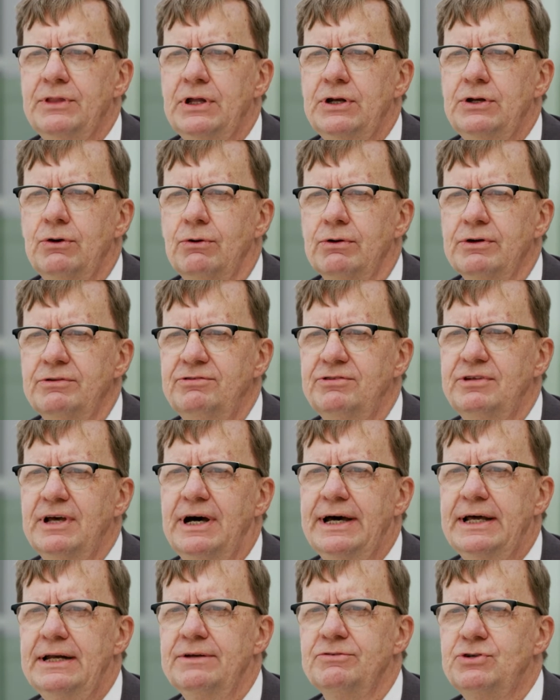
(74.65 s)
the north
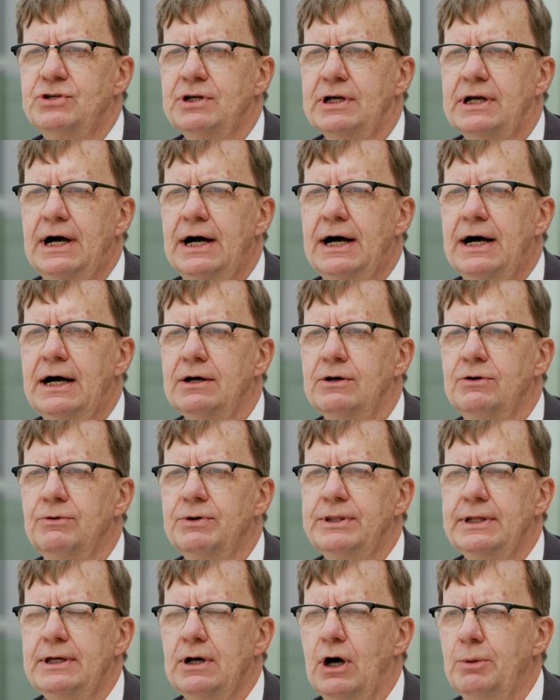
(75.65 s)
side of Chicago
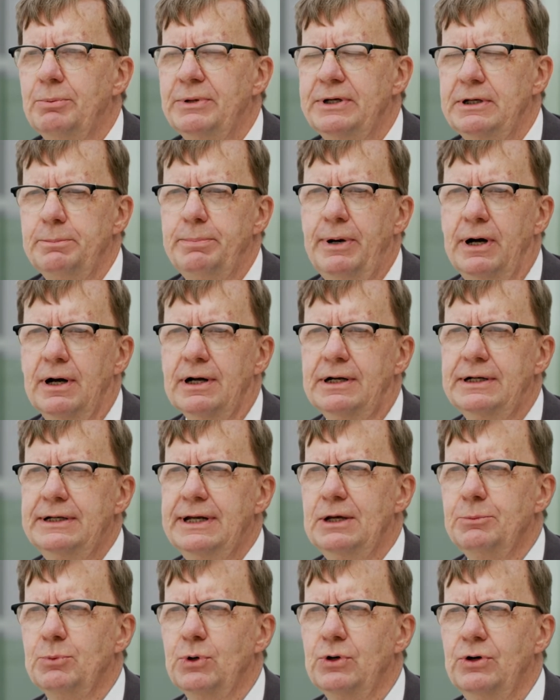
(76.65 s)
in the Albany Park
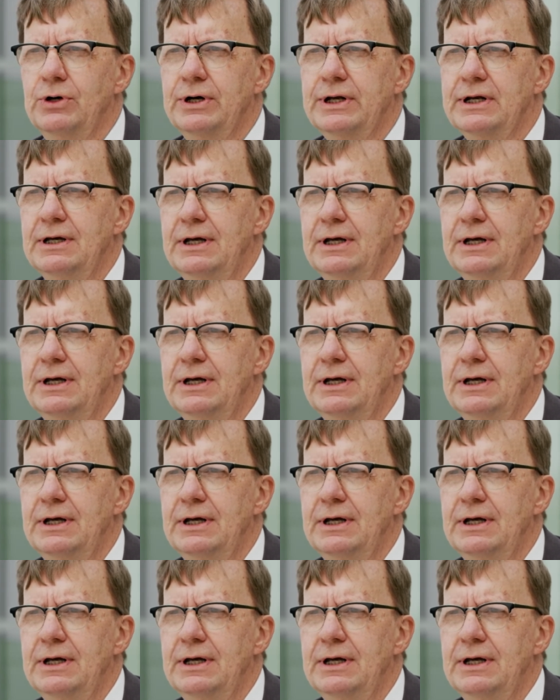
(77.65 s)
neighborhood.